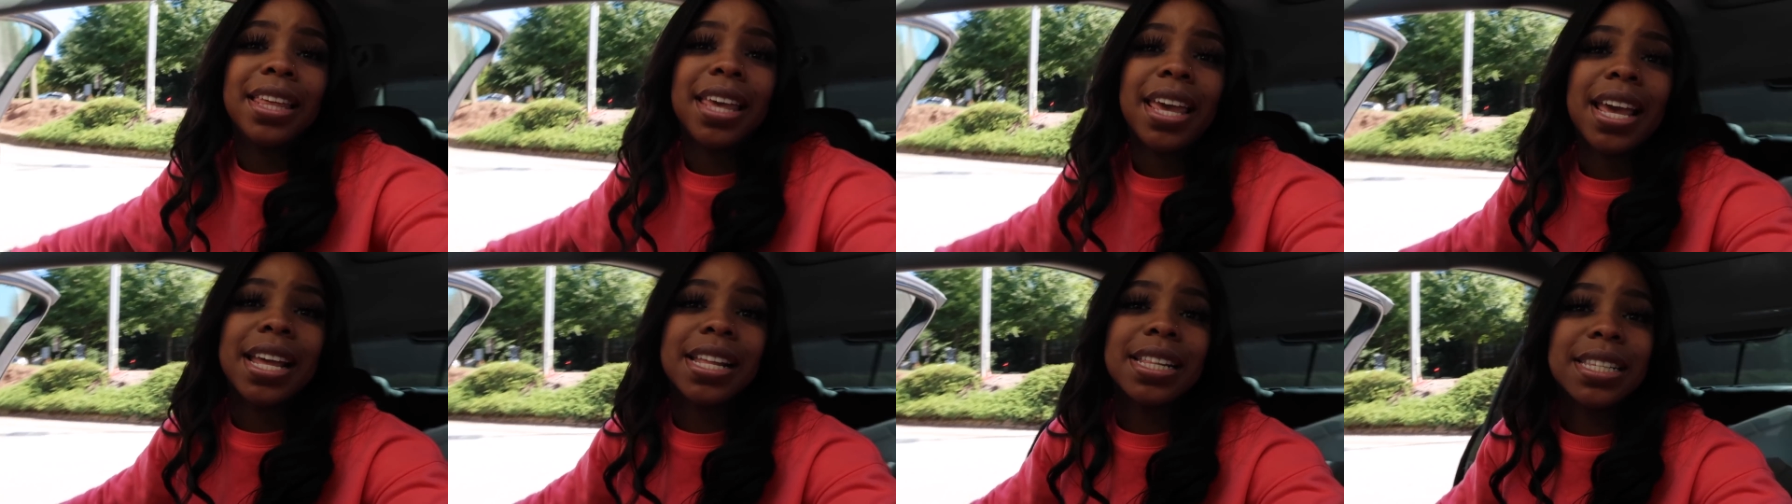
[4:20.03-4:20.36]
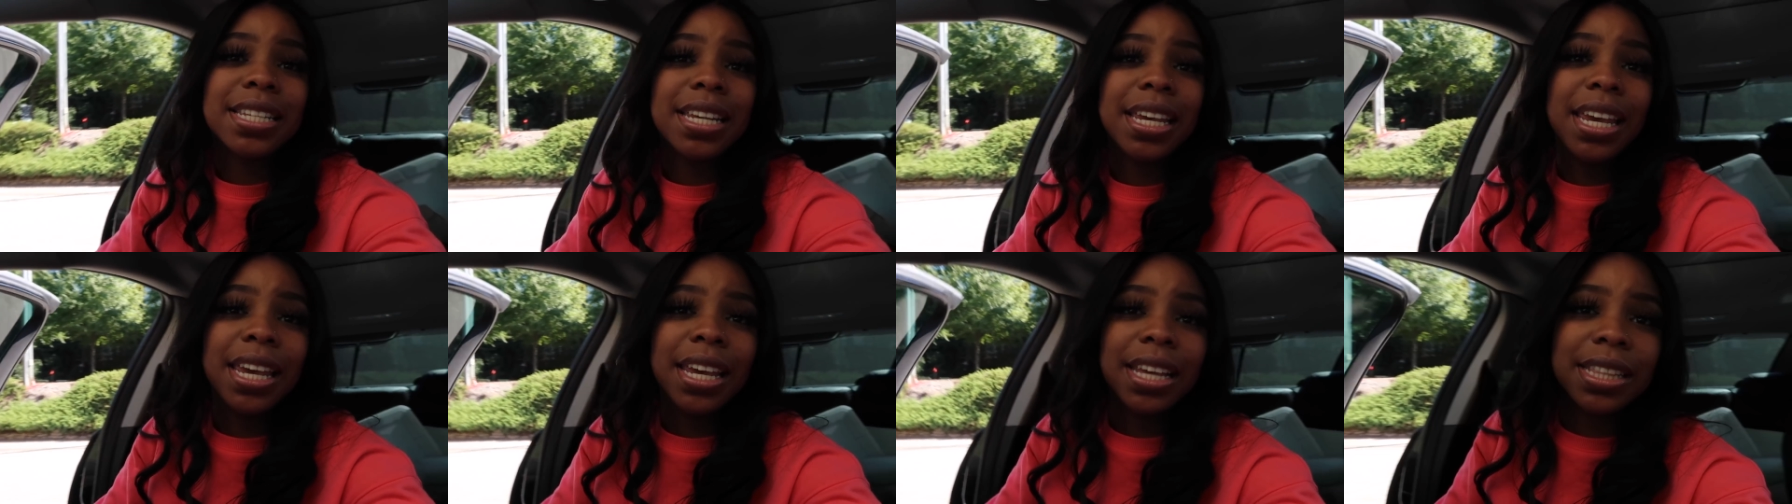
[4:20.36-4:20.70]
the
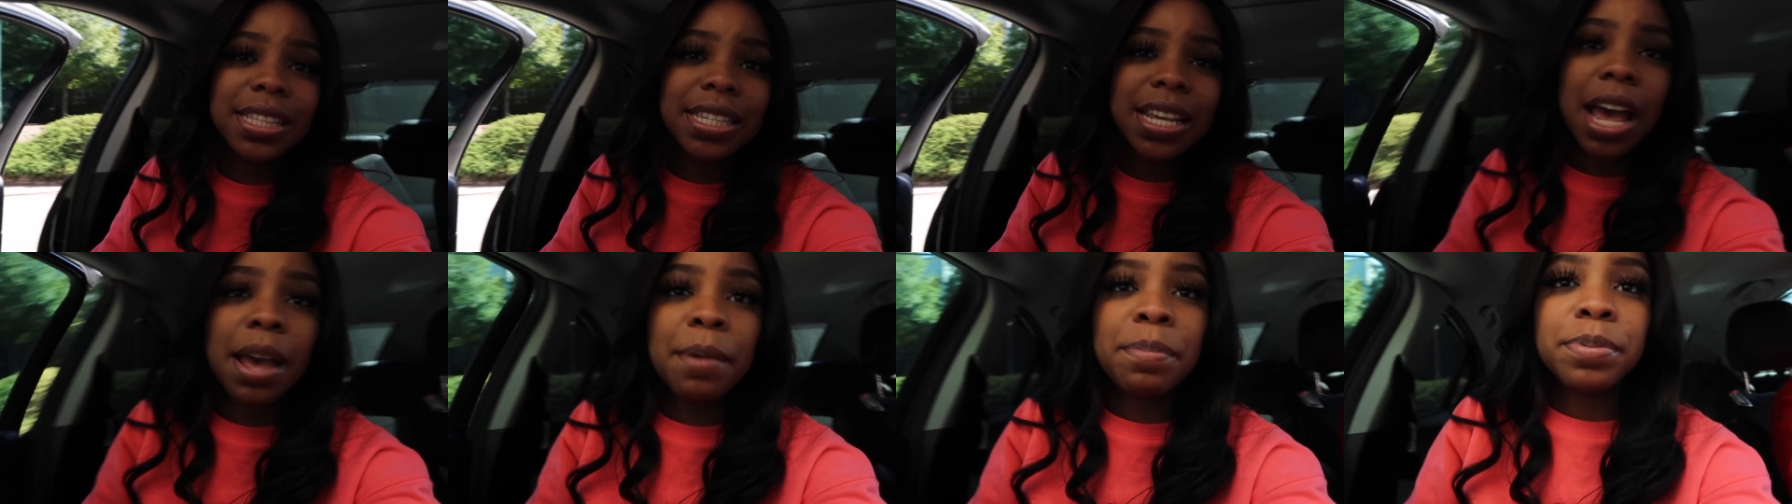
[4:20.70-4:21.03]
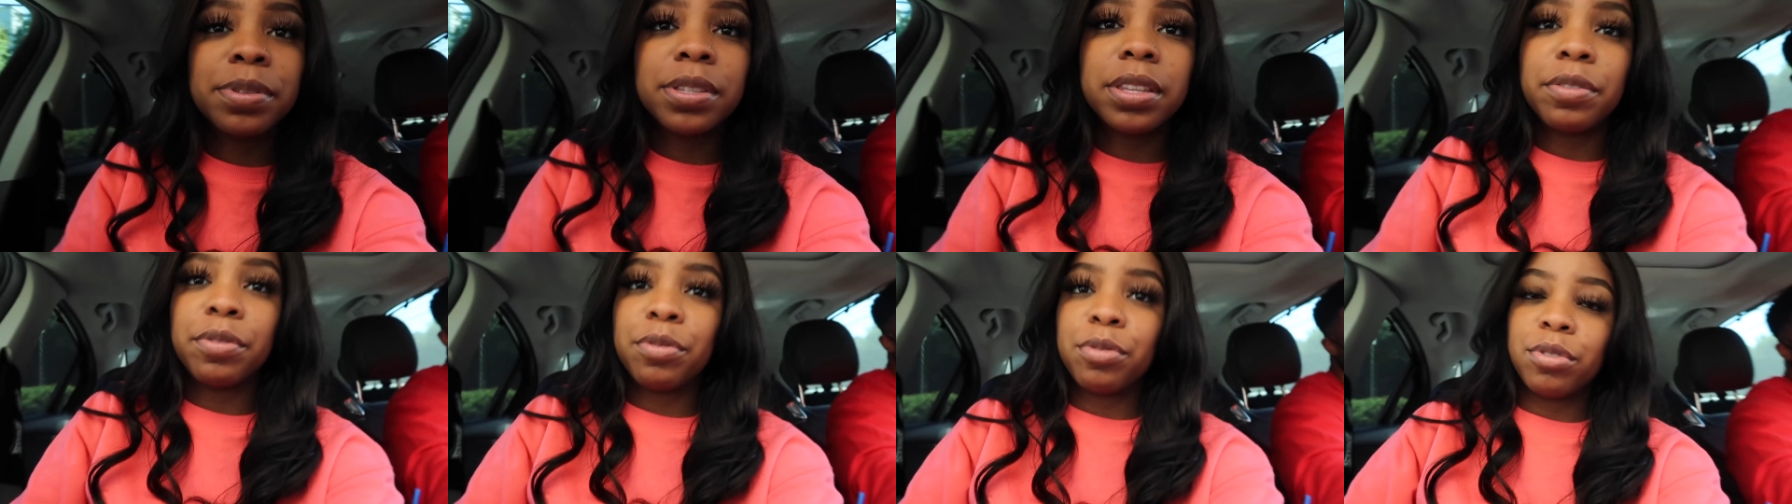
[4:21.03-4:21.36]
antique
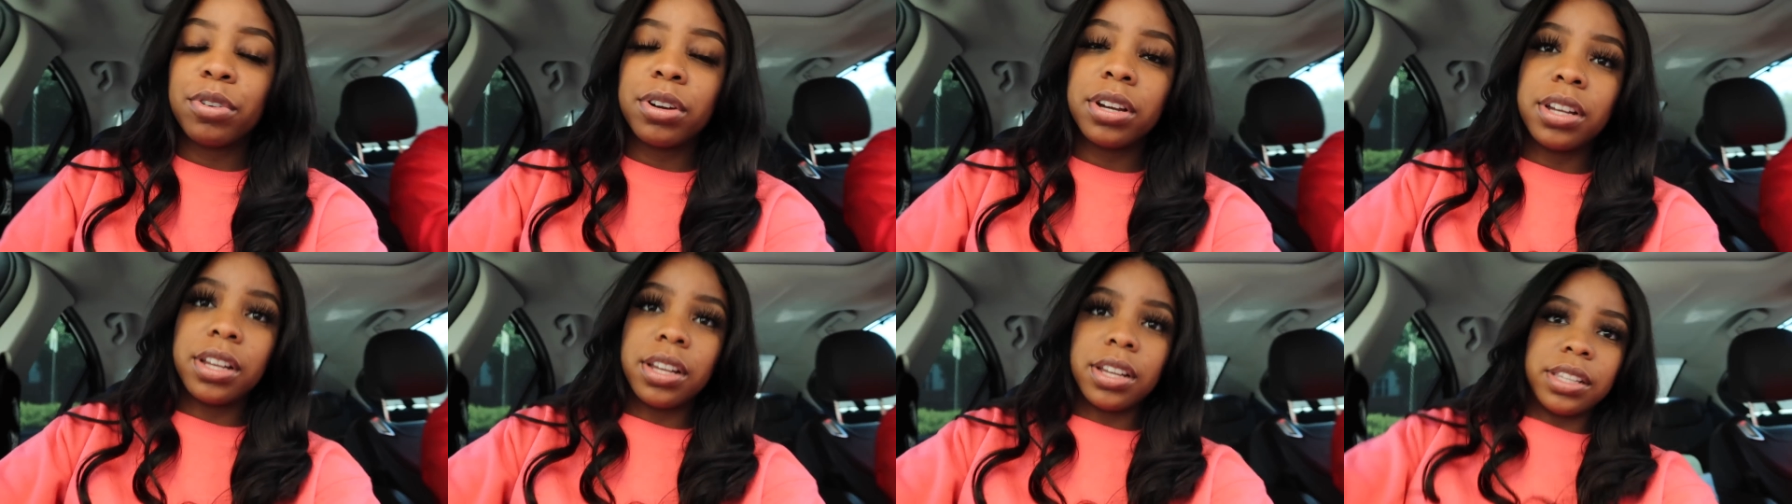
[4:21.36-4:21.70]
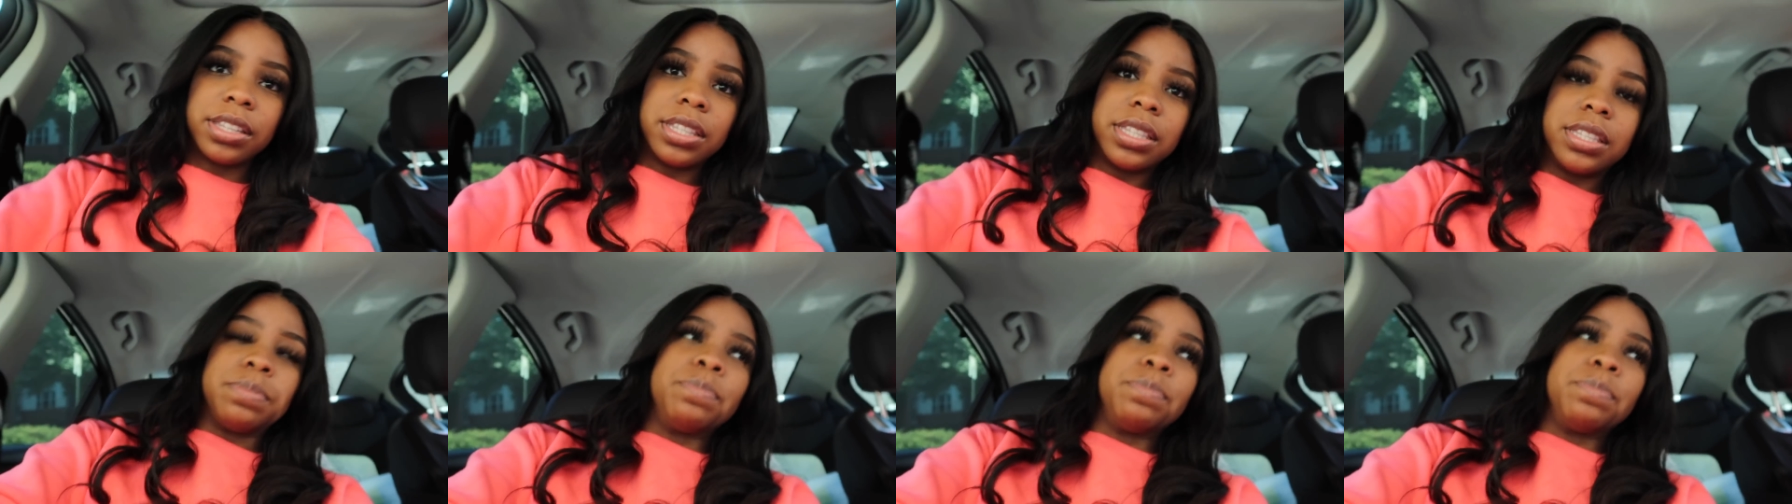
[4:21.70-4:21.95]
types of rugs,